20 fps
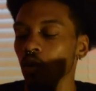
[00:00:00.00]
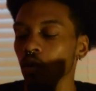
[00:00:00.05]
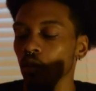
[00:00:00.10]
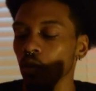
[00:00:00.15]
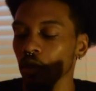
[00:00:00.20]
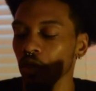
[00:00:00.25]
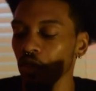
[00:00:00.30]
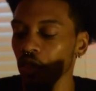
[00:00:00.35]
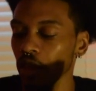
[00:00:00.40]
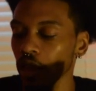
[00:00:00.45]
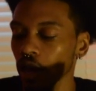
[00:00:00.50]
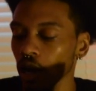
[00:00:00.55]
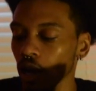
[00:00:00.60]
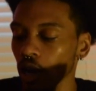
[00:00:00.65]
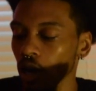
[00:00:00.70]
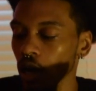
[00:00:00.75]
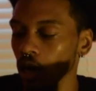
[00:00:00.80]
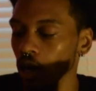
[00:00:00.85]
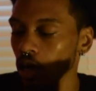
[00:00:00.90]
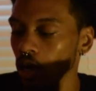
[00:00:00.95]
with the
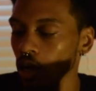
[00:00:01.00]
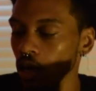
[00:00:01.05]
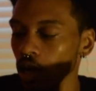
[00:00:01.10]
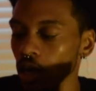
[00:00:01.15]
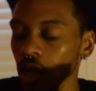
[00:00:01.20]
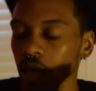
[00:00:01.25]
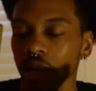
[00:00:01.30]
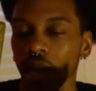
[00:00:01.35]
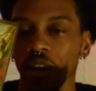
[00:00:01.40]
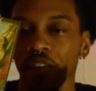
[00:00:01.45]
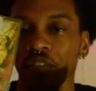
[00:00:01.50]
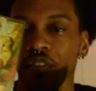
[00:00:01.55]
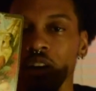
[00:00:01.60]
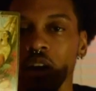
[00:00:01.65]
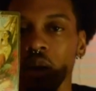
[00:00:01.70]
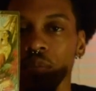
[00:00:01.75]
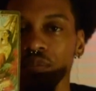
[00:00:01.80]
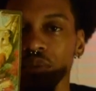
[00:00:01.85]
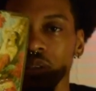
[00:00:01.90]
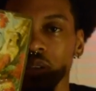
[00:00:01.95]
Knight of
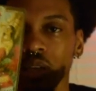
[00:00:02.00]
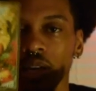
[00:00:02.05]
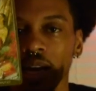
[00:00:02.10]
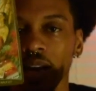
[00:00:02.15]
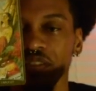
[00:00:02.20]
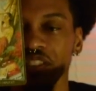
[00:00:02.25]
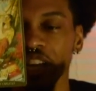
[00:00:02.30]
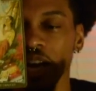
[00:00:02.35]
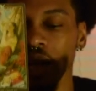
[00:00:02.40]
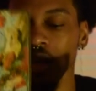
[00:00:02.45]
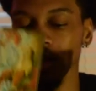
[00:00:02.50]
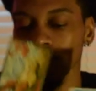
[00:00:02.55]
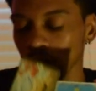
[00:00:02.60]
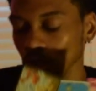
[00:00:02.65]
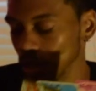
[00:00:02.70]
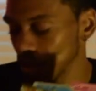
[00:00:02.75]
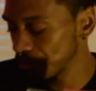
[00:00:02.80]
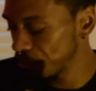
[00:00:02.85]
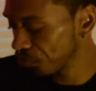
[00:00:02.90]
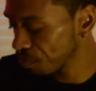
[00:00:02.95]
Cups, the Knight of Chalices.